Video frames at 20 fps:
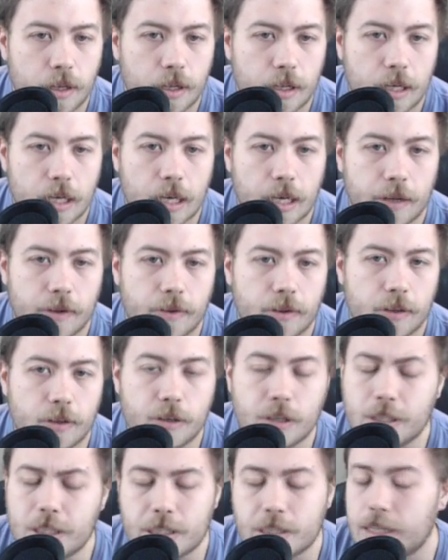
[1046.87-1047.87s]
yeah. You
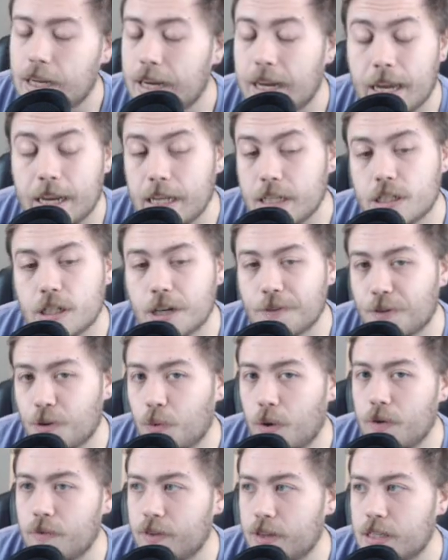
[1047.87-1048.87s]
can just take any
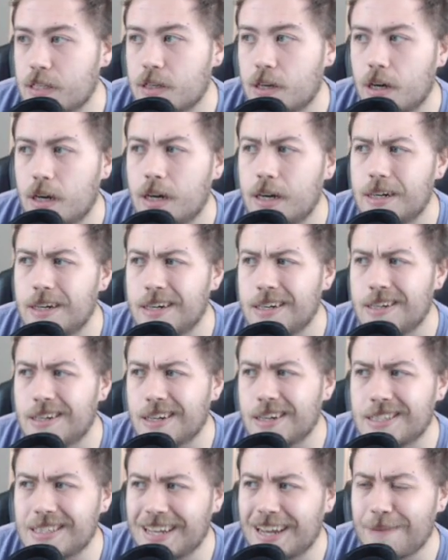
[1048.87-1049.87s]
0-for-1 for this card. It
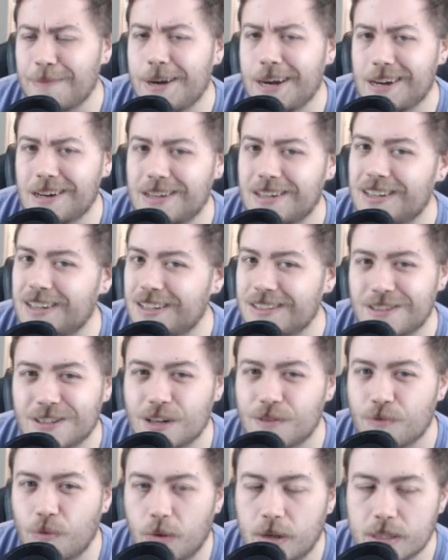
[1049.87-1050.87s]
does not matter. A
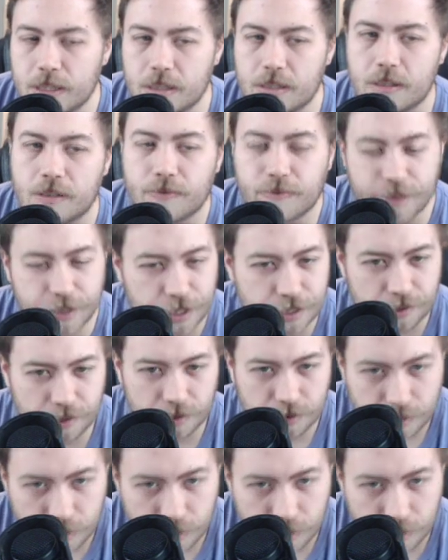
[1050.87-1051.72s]
0-for-1 still fills this